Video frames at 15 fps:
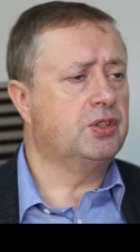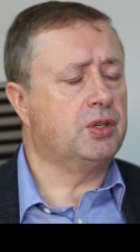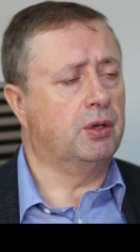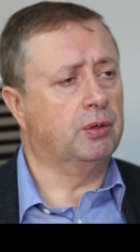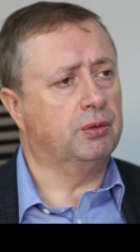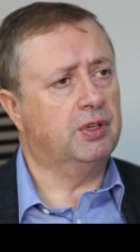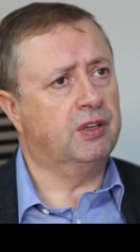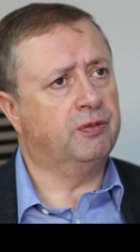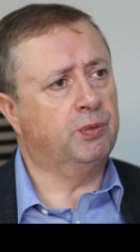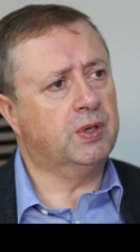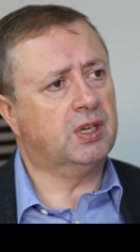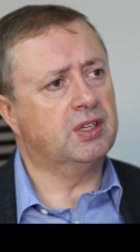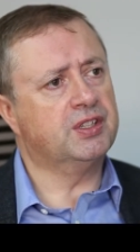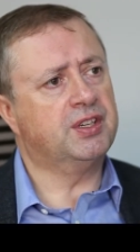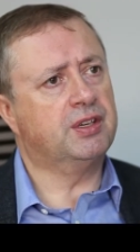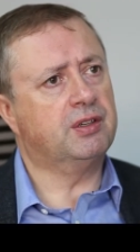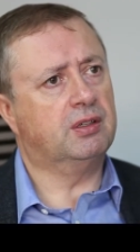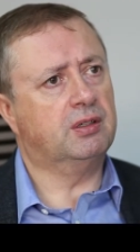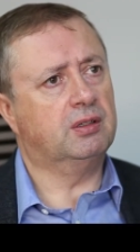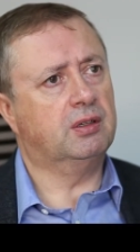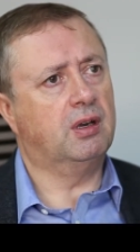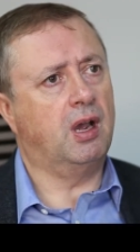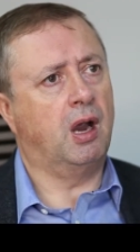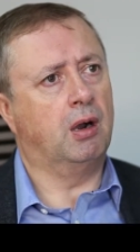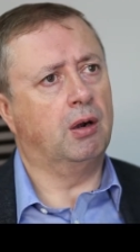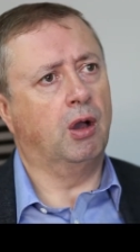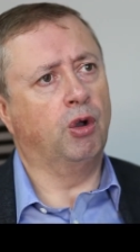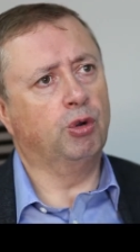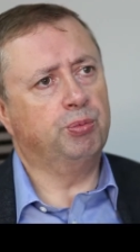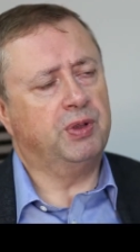So if we consider
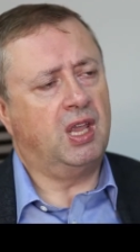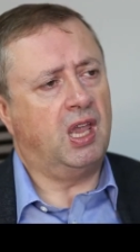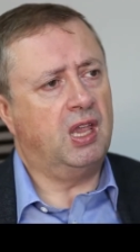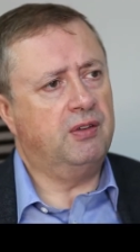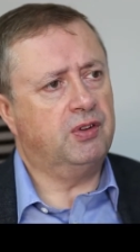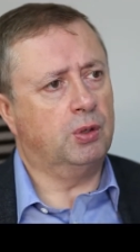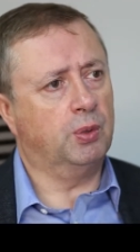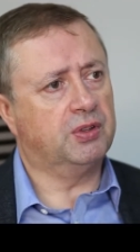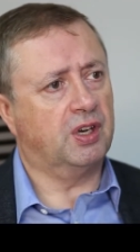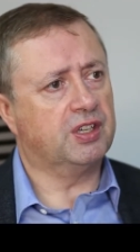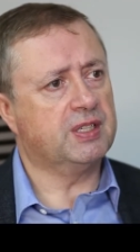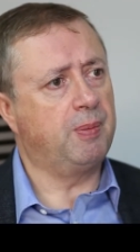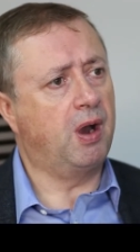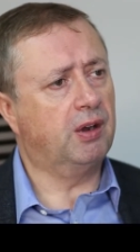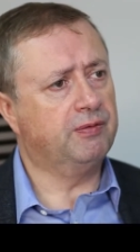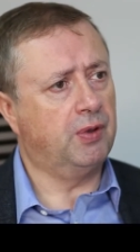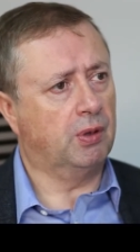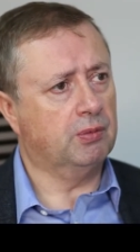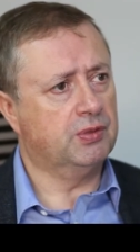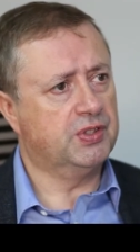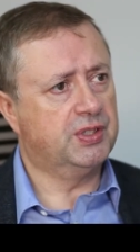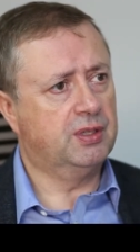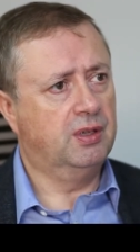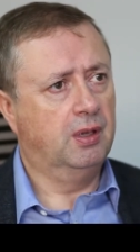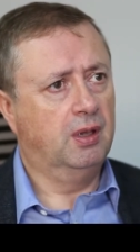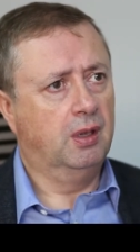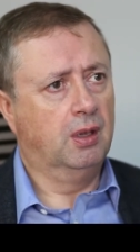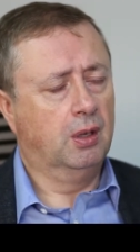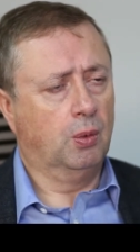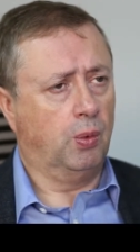our own behavior with our smartphones,
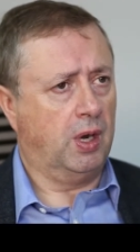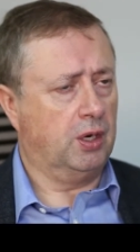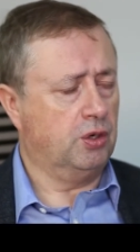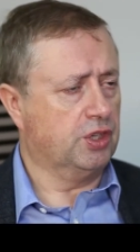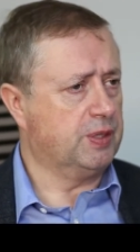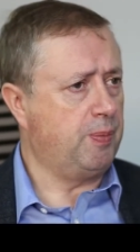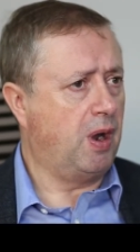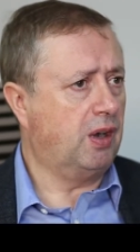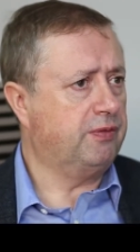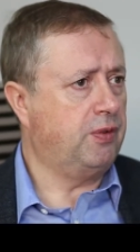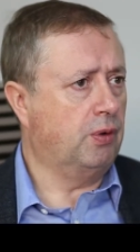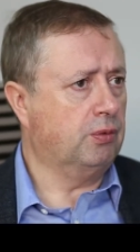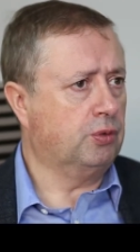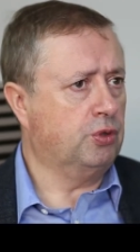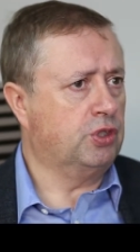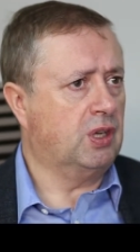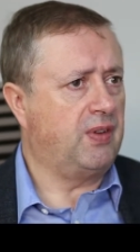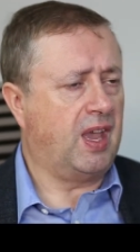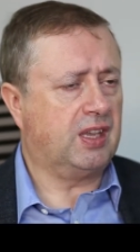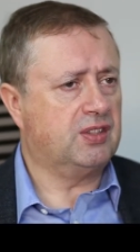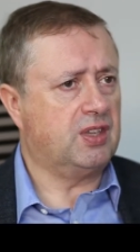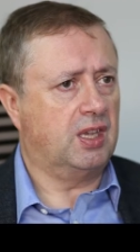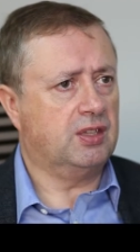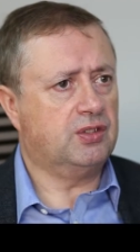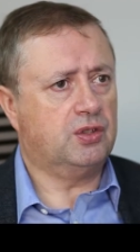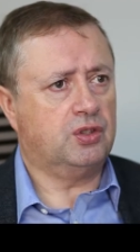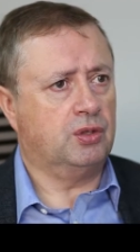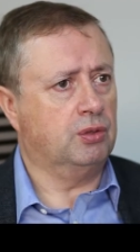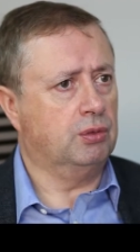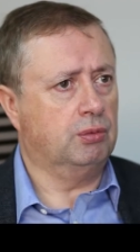where your smartphone could have access
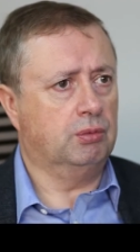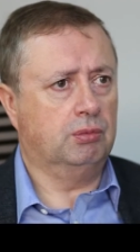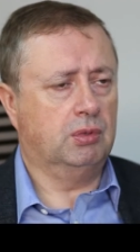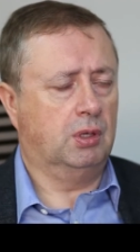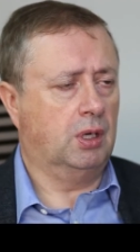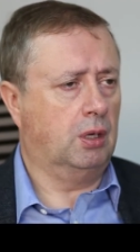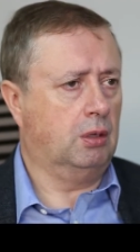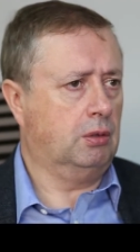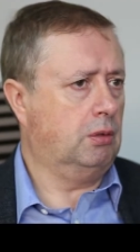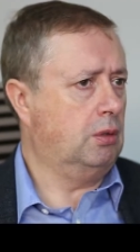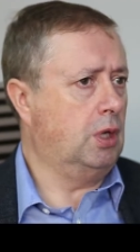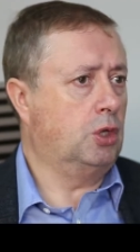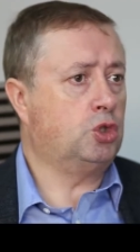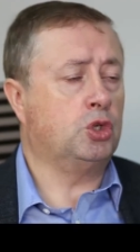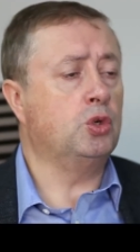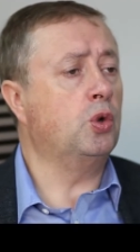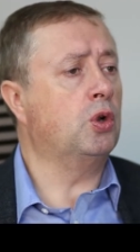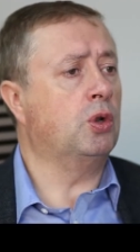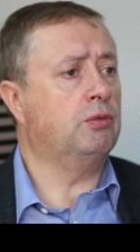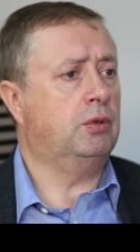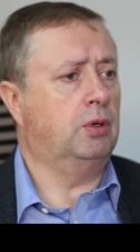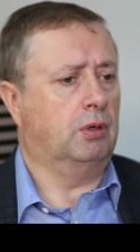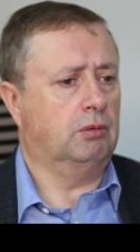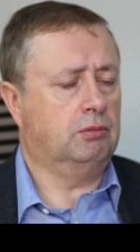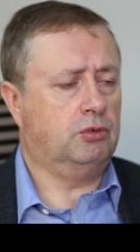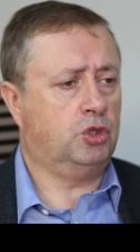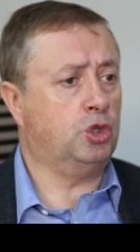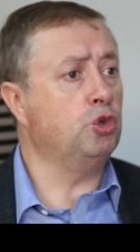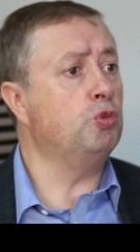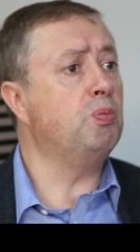to
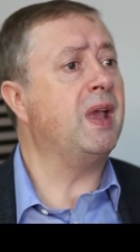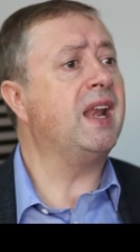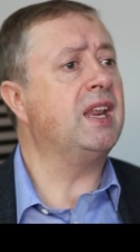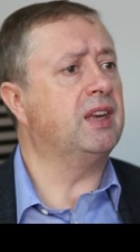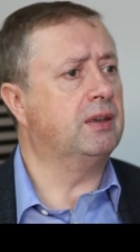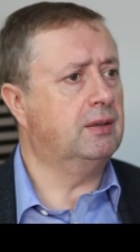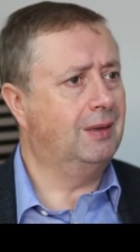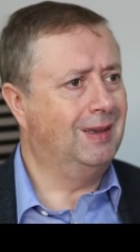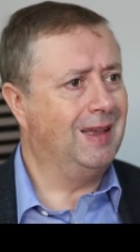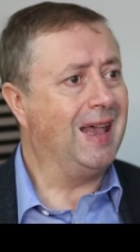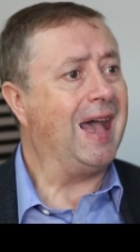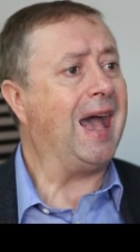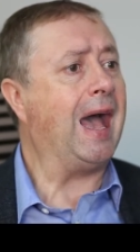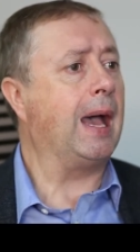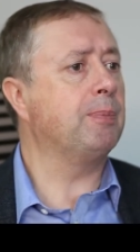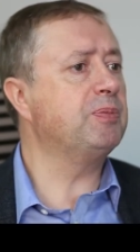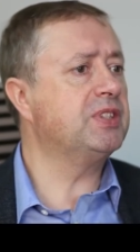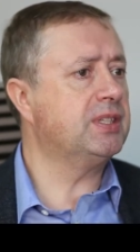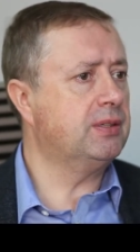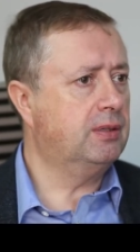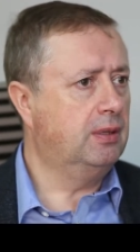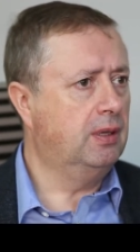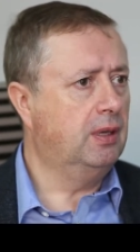2 million apps,